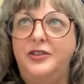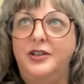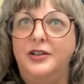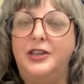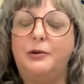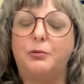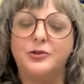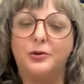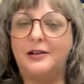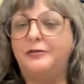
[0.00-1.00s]
they were
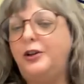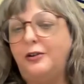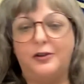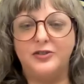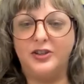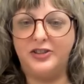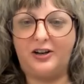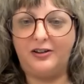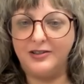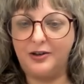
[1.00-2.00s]
sort of universal
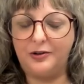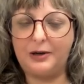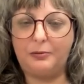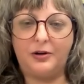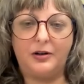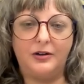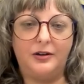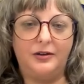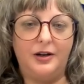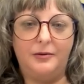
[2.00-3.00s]
dolls, so they were
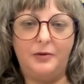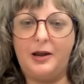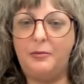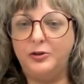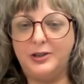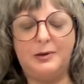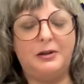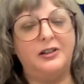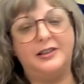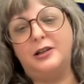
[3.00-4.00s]
able to be
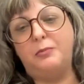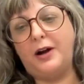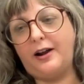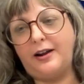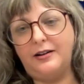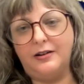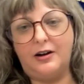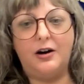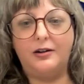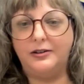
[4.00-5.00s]
collected by
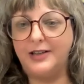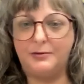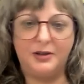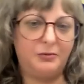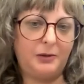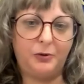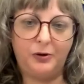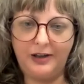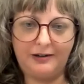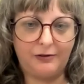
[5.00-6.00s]
all types of
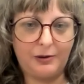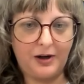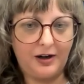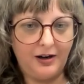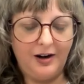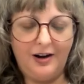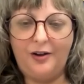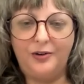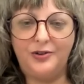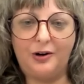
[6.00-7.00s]
people everywhere.
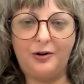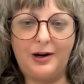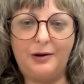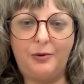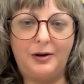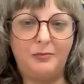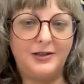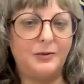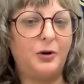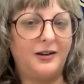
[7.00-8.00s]
So I wouldn't be
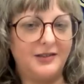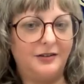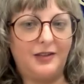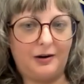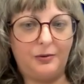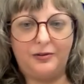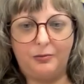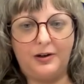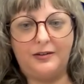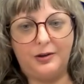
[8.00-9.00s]
surprised if that was
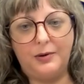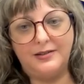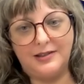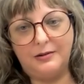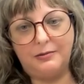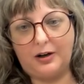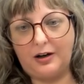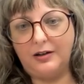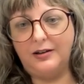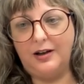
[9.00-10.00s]
one of the ways they
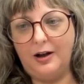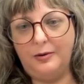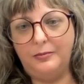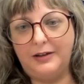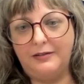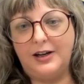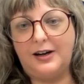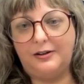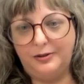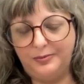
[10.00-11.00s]
were given
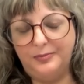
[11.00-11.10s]
out.